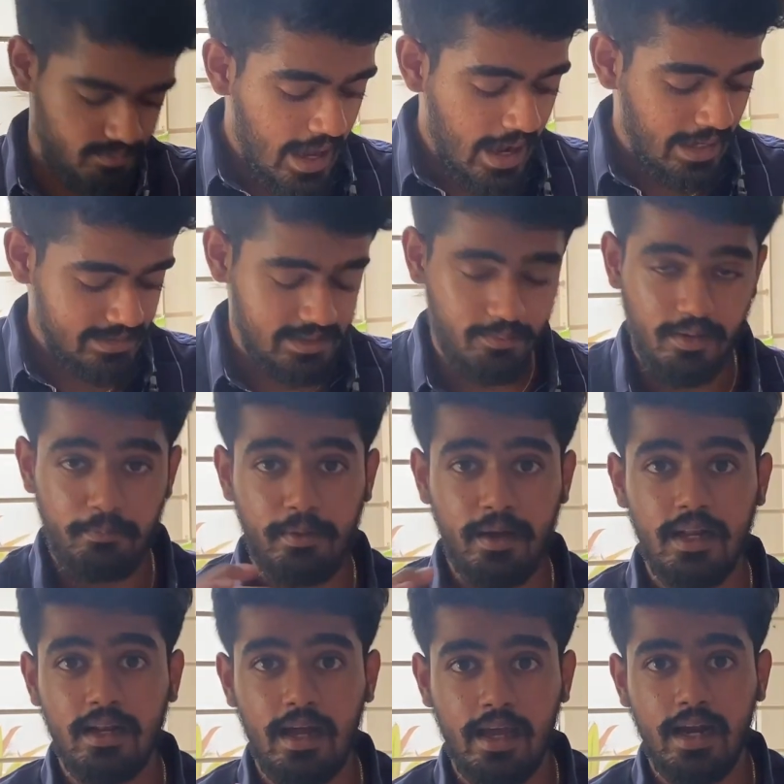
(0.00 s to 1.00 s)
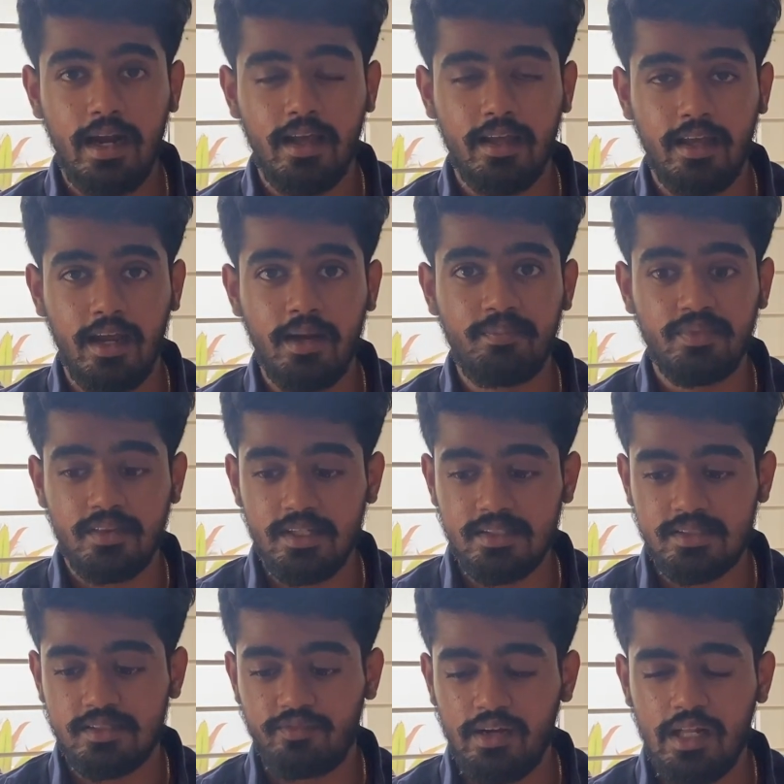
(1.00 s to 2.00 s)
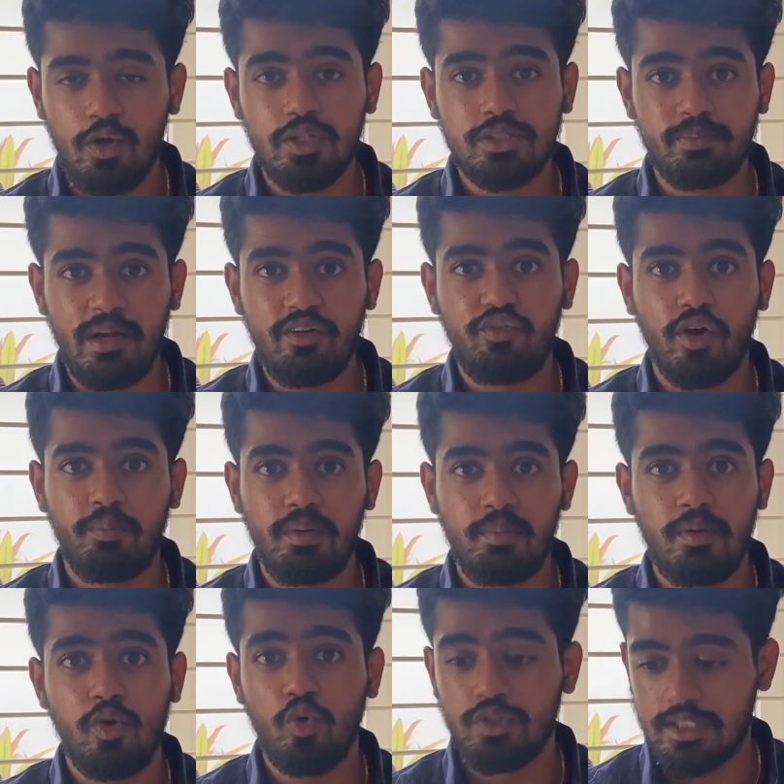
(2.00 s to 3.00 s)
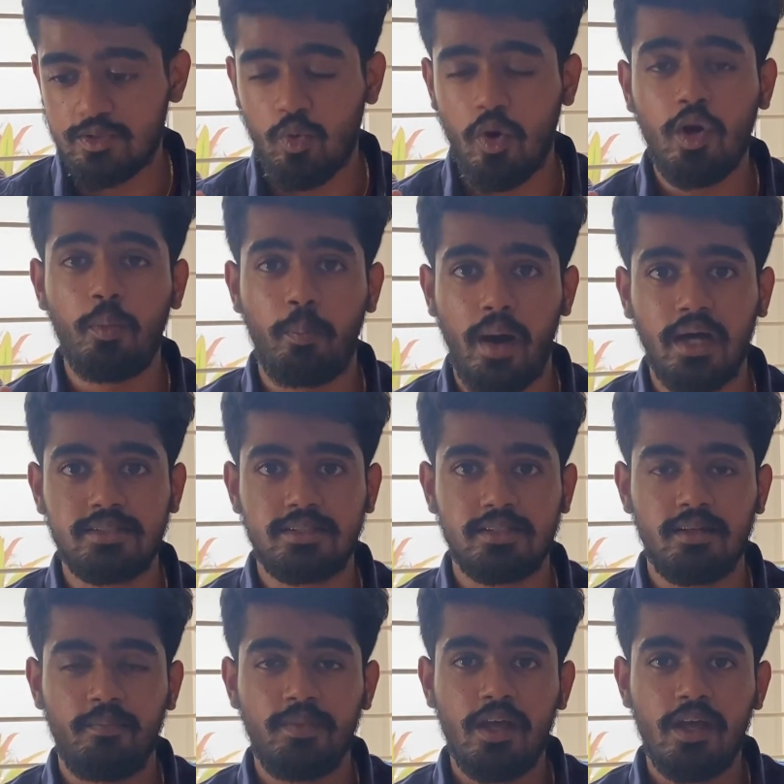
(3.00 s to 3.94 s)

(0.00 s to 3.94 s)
As I'm repeating again and again, this video is meant for people who just want to pass,